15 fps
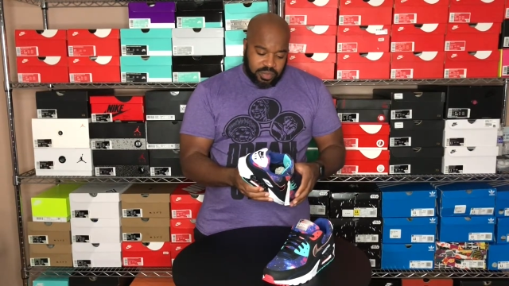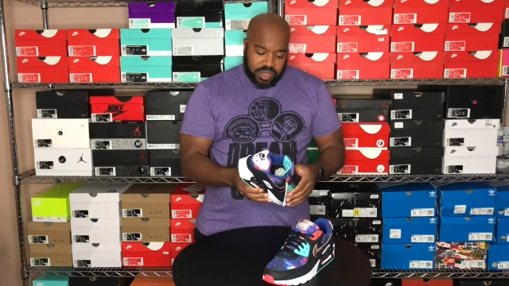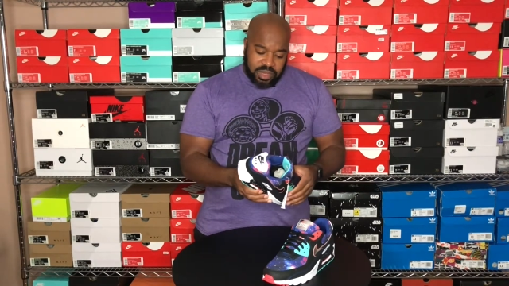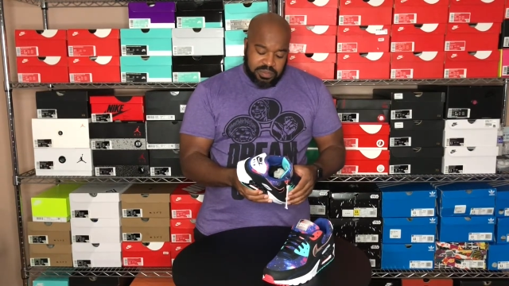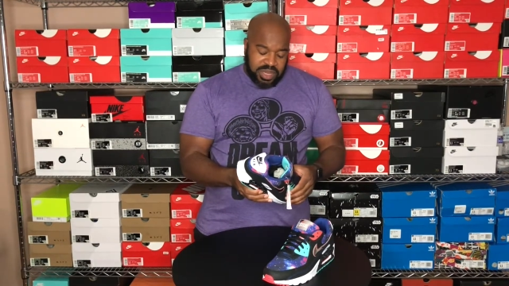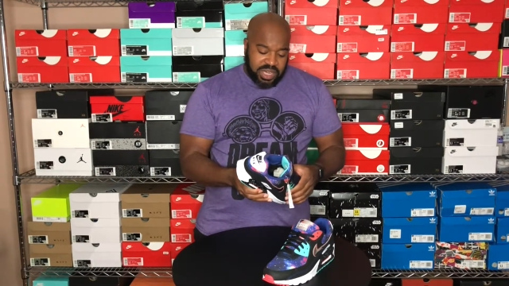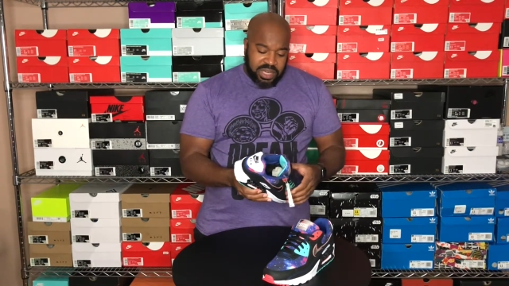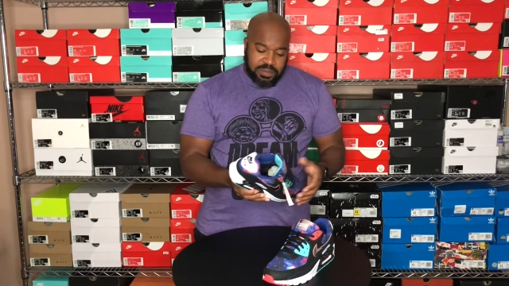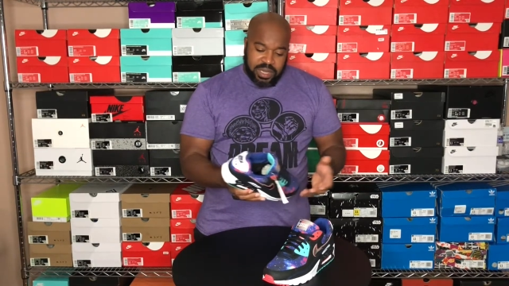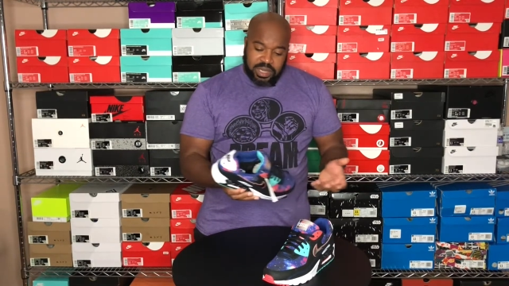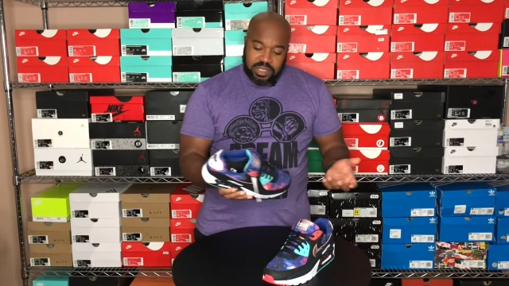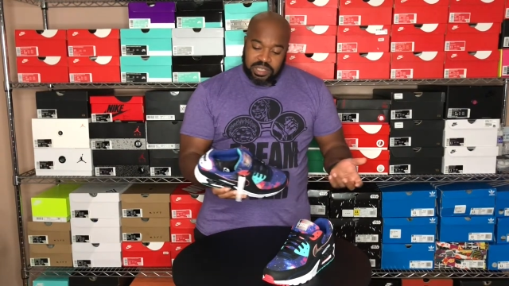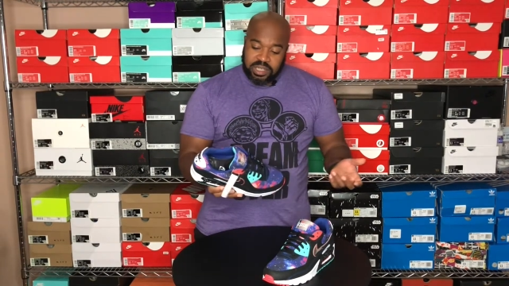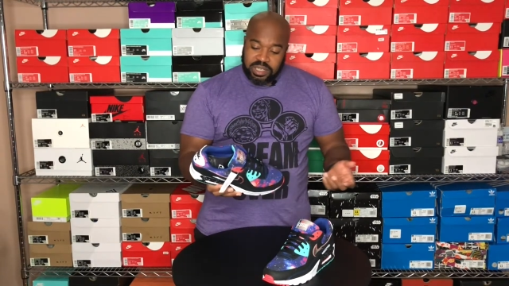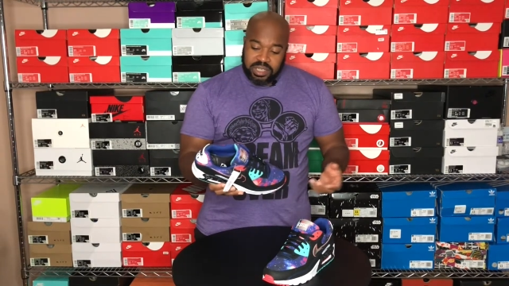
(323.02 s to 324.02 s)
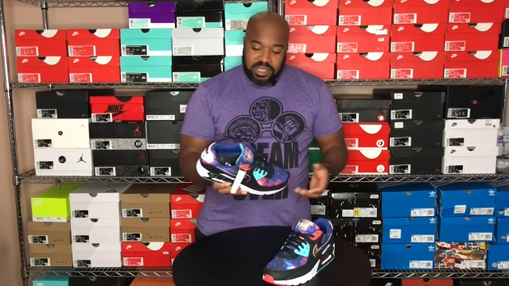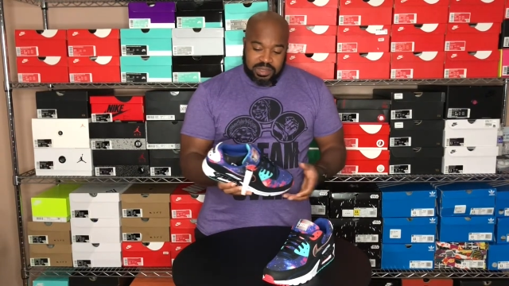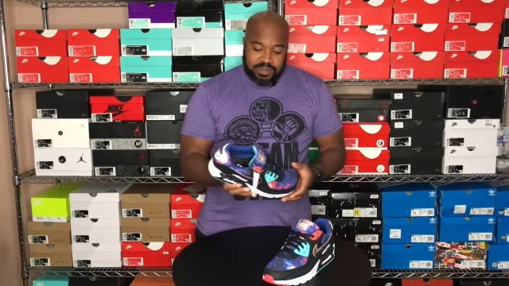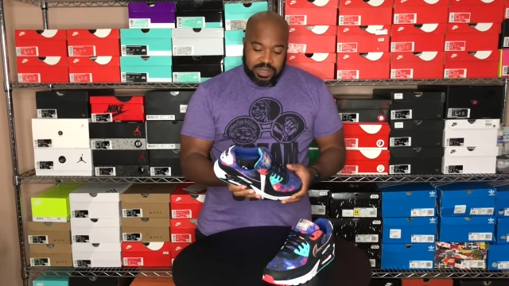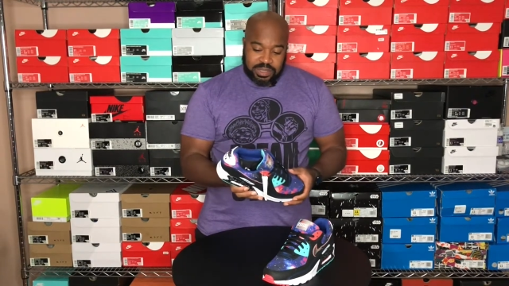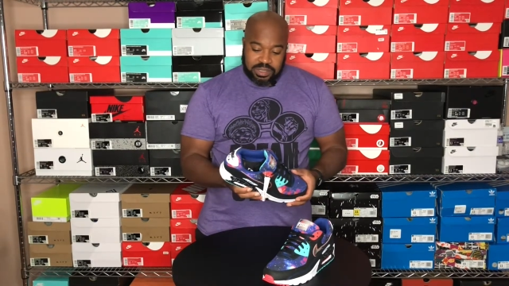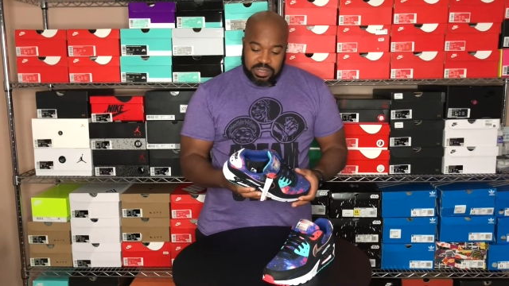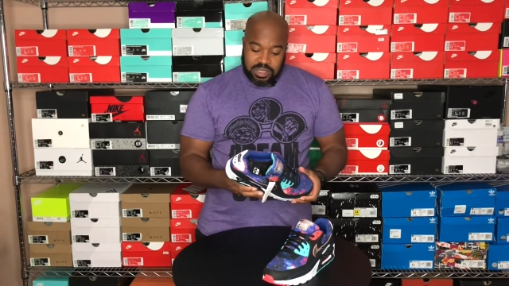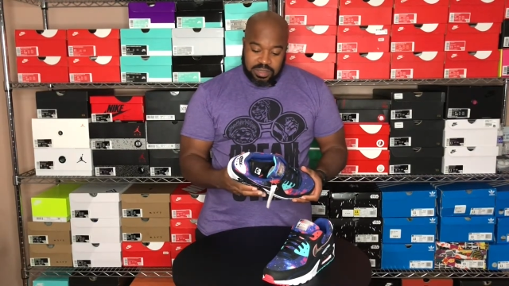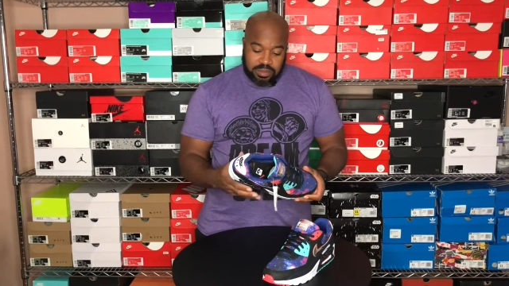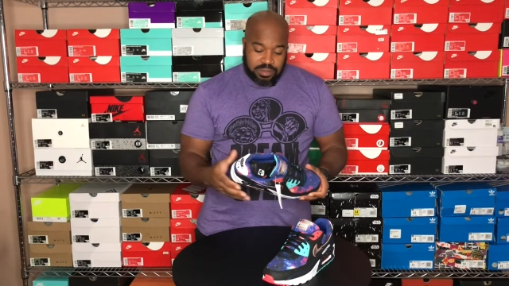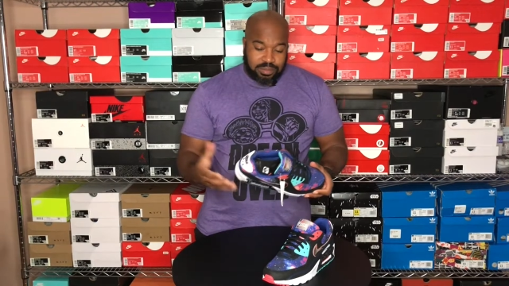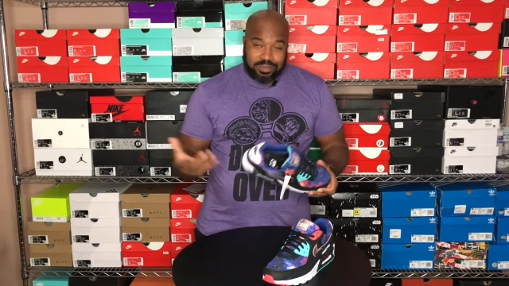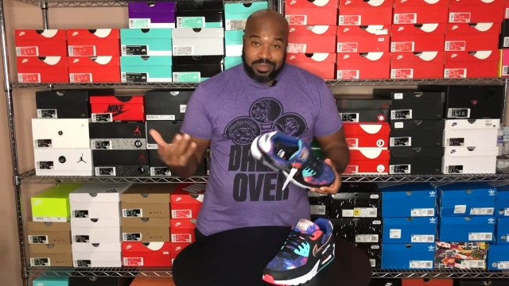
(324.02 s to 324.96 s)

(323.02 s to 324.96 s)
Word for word: be any better than these. But you know,